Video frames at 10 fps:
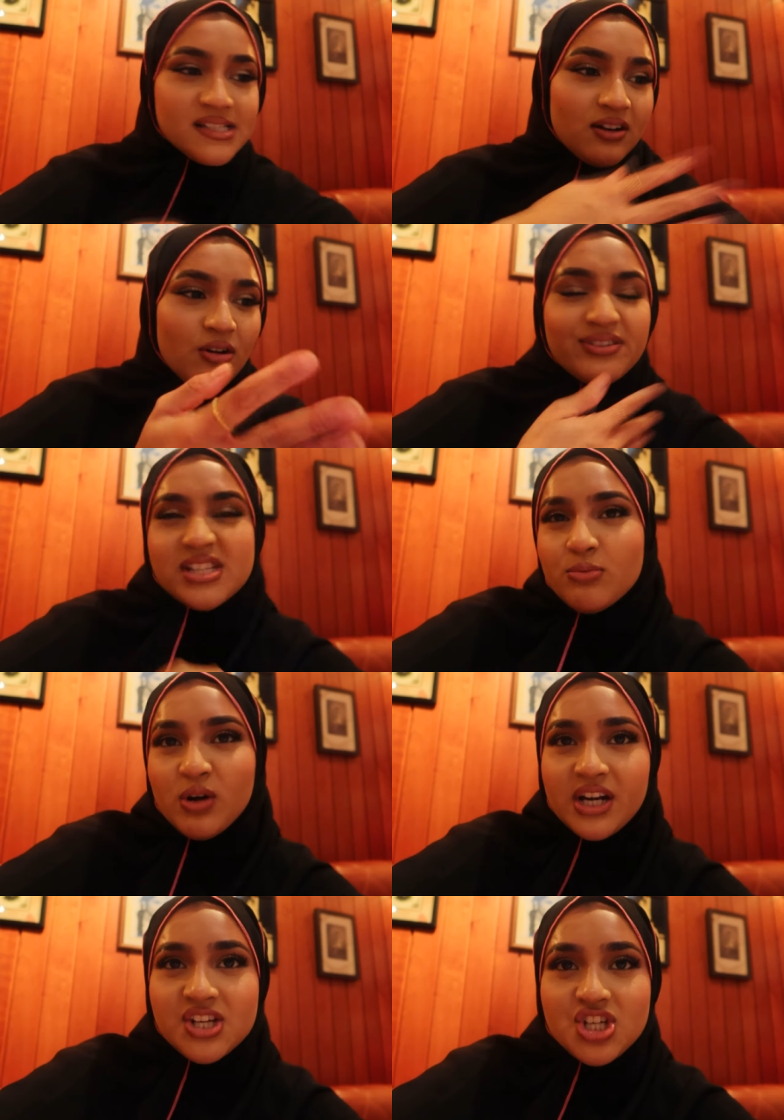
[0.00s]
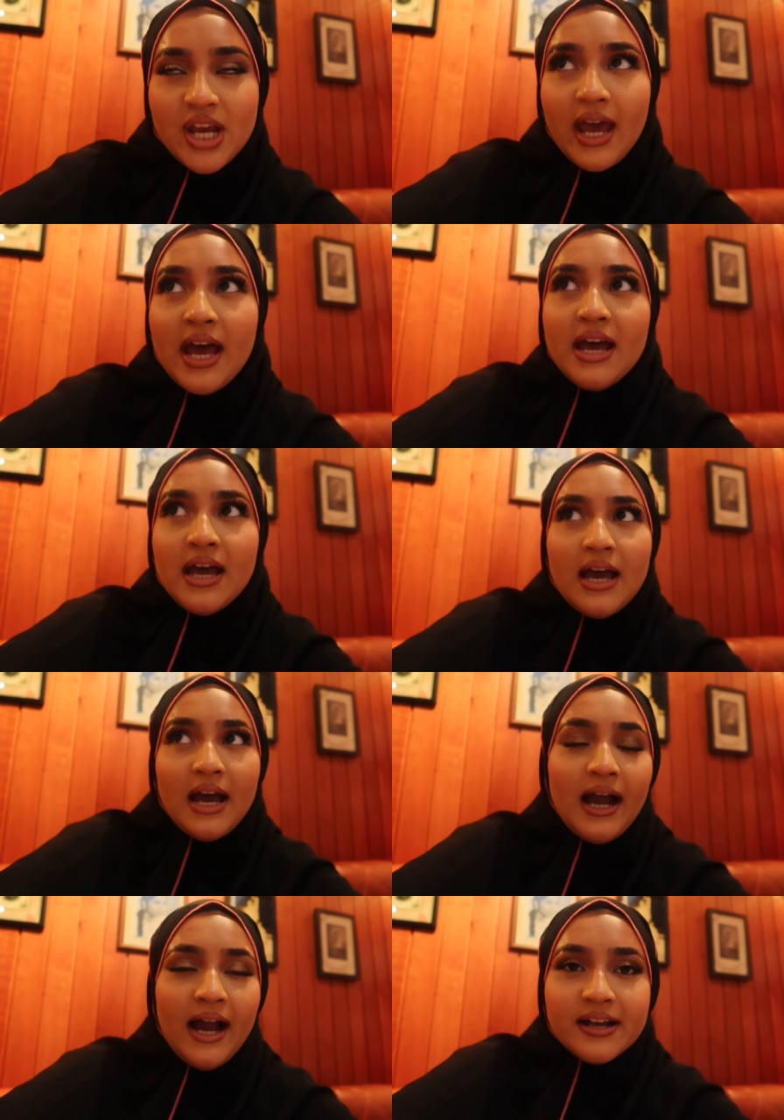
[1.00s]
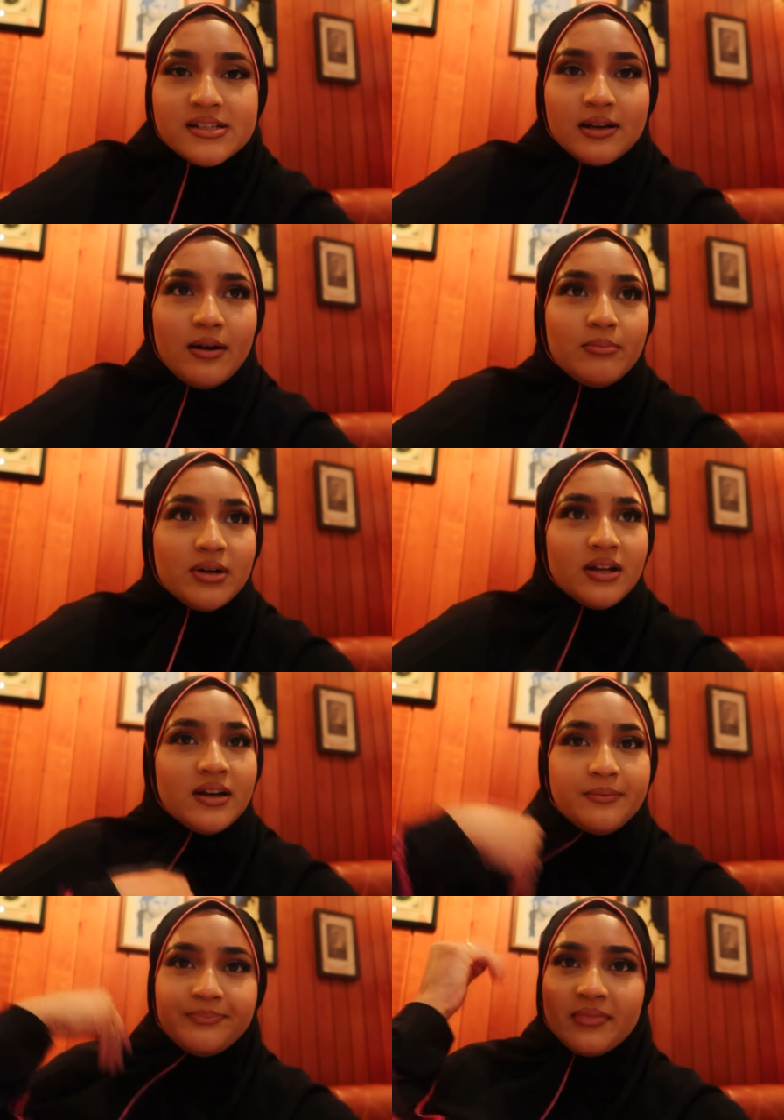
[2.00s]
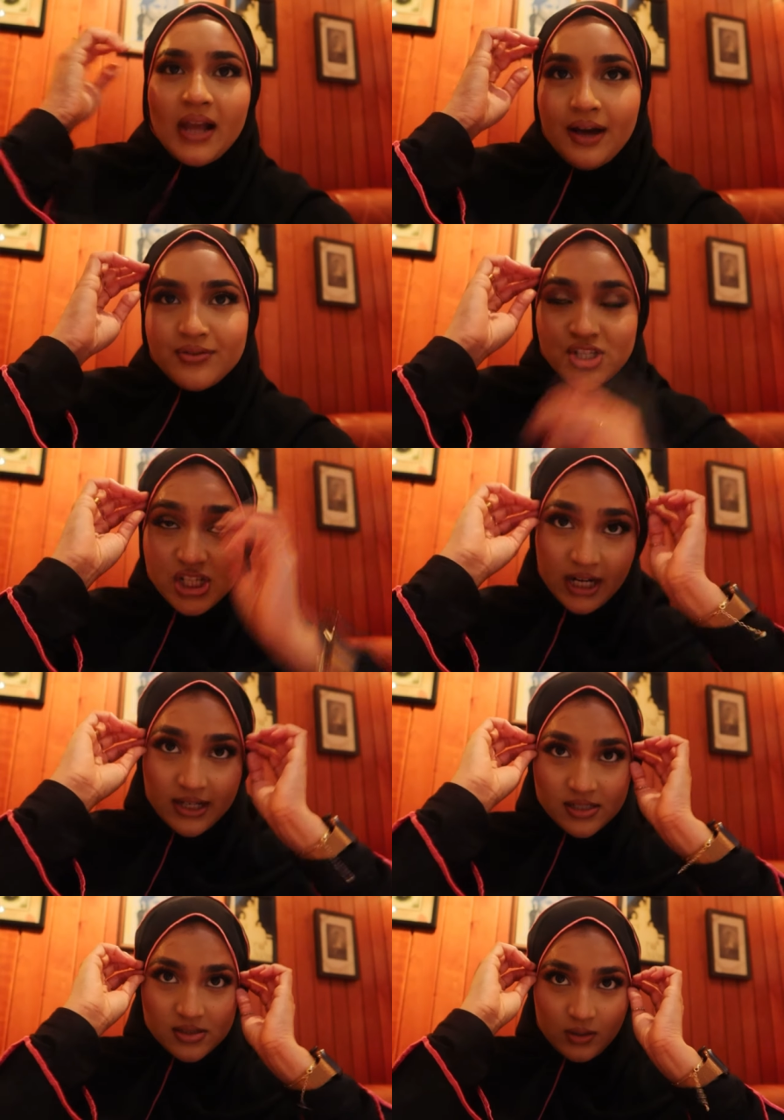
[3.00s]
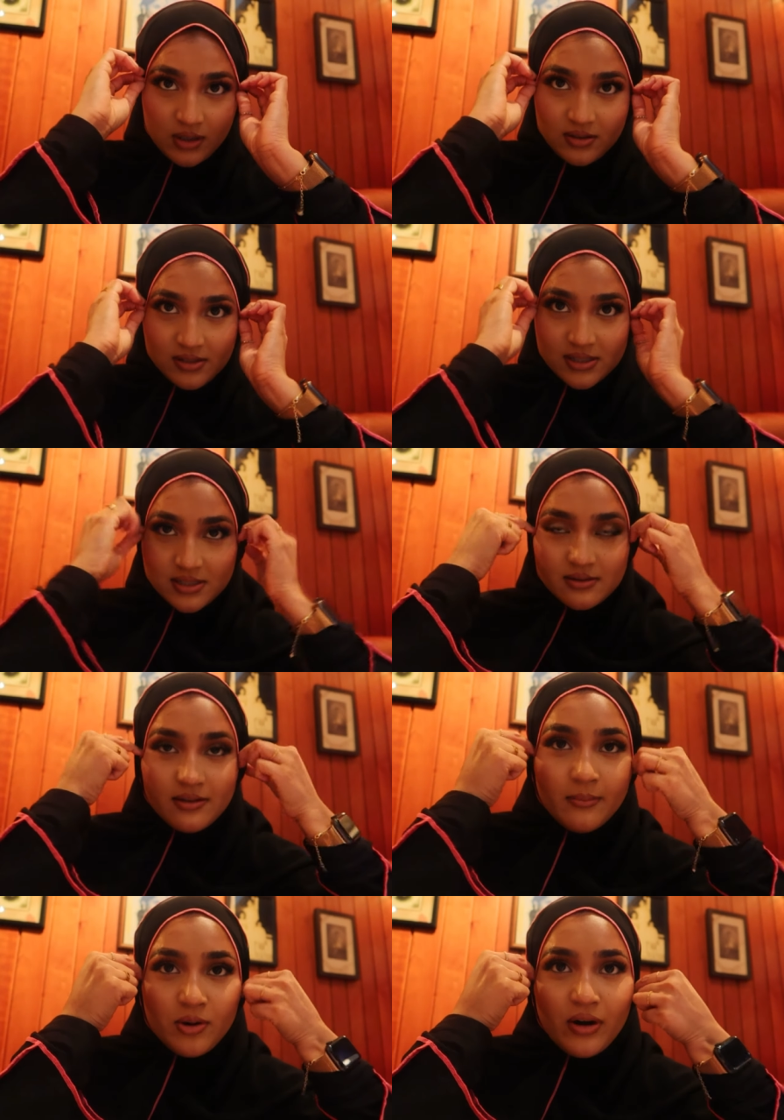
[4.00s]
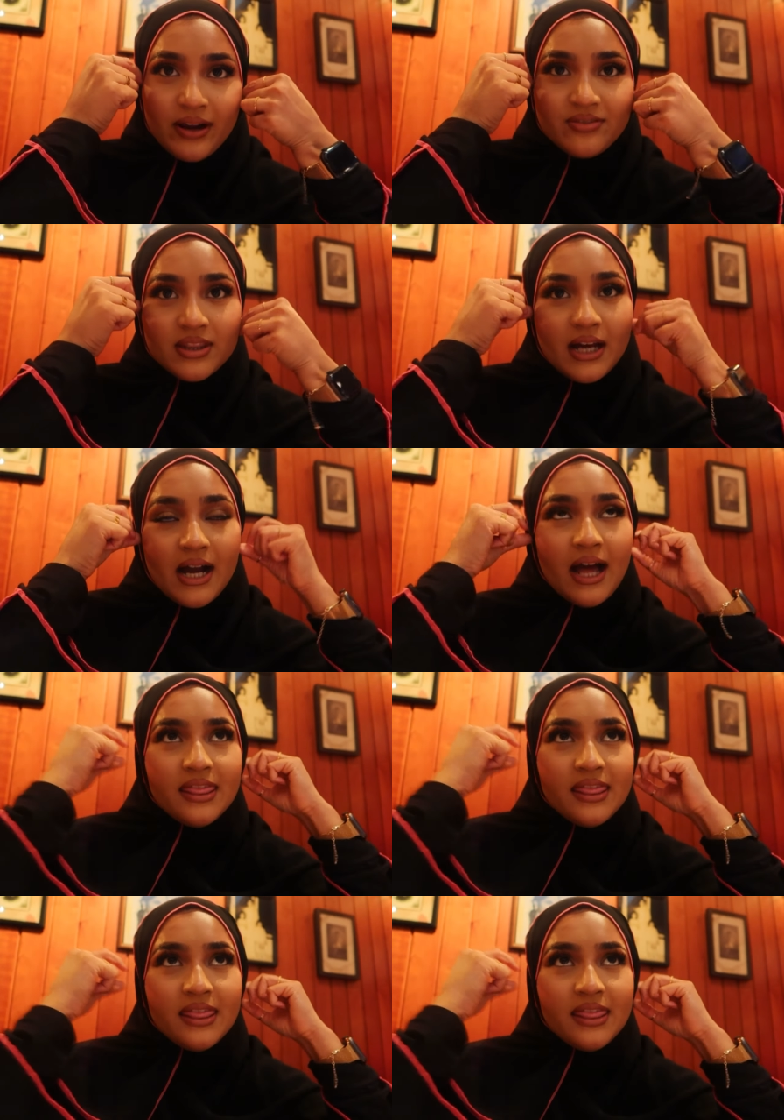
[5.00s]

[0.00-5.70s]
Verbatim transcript: And obviously, we're gonna share, and I'm gonna have the chai as well because I'm craving that.